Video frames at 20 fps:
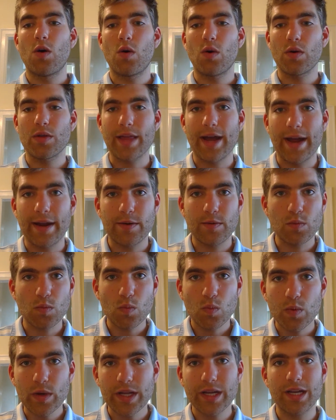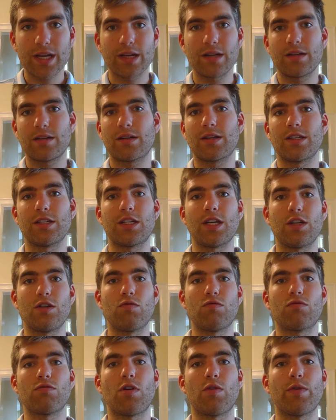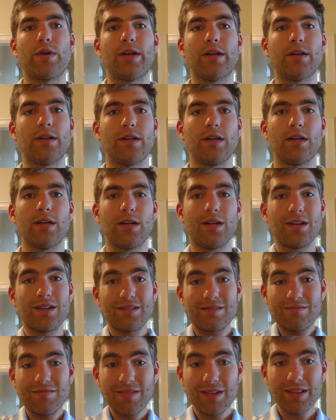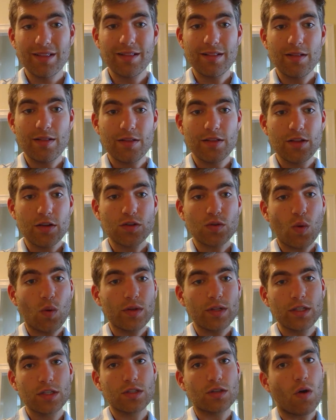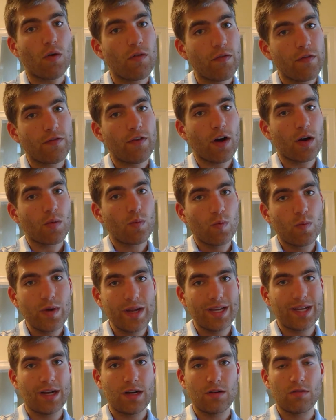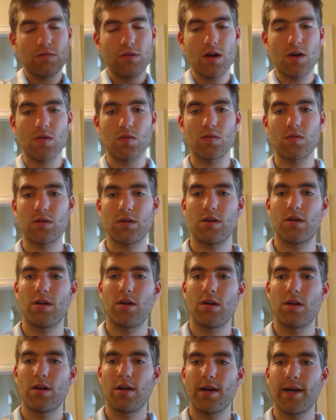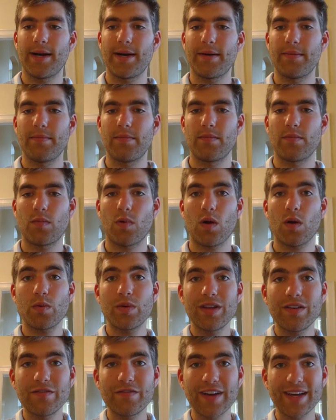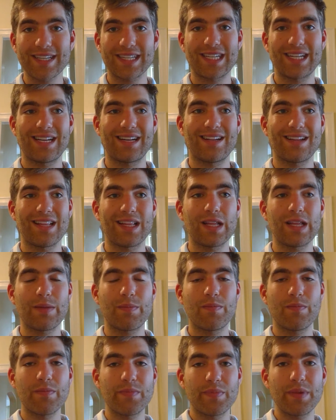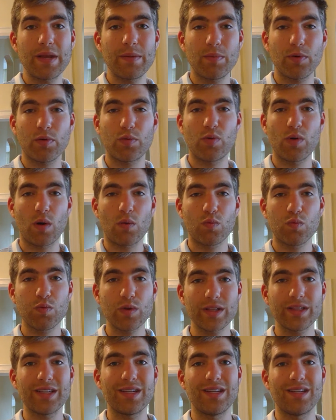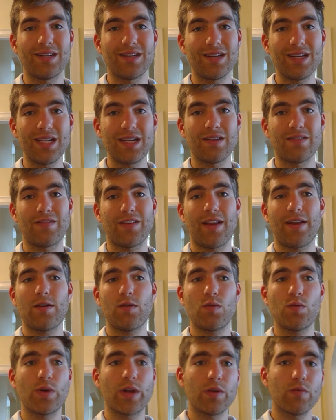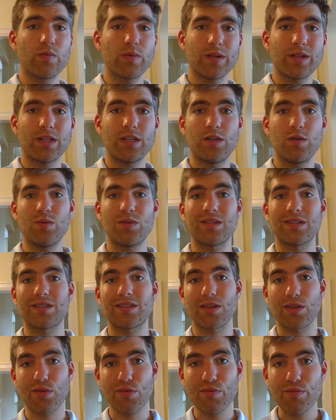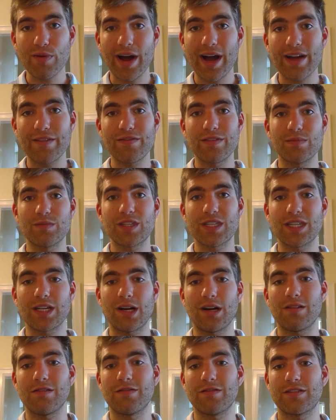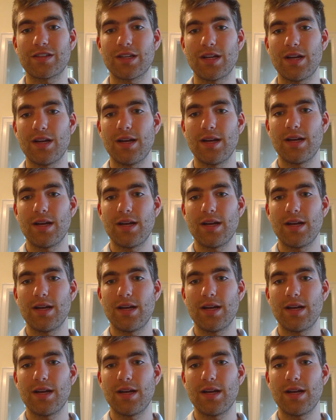or that we can continue growing? There's only so far we can grow. Are we investing in people who are really in need of it and who can really use it to thrive themselves?